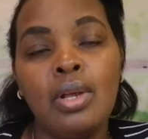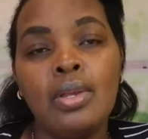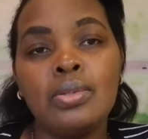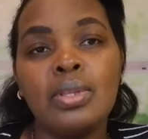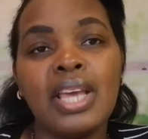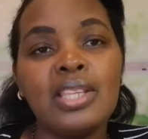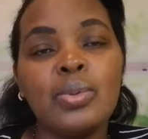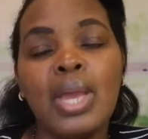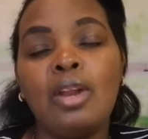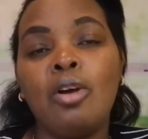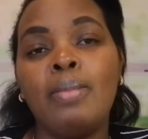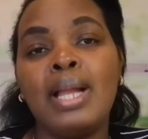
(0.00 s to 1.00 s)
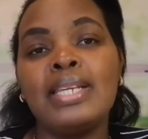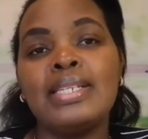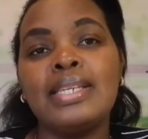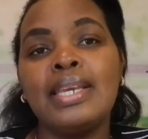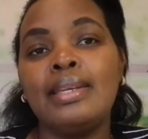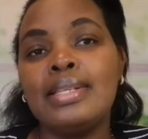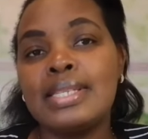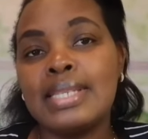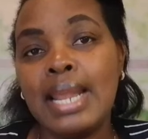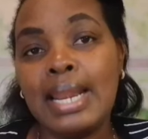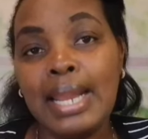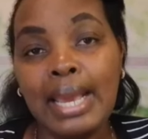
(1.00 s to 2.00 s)
So that's why I normally say
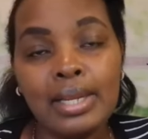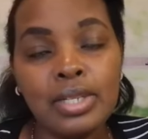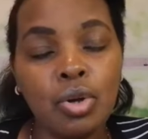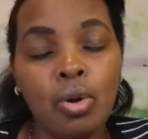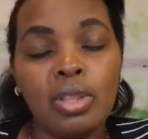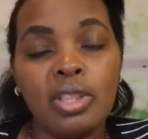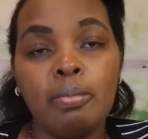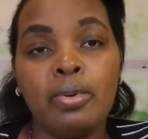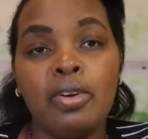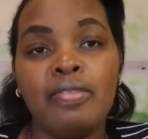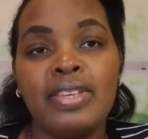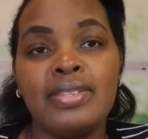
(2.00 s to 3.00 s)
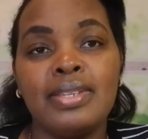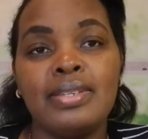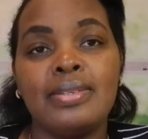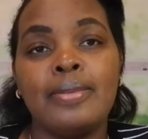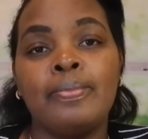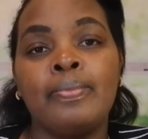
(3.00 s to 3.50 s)
select all the provinces.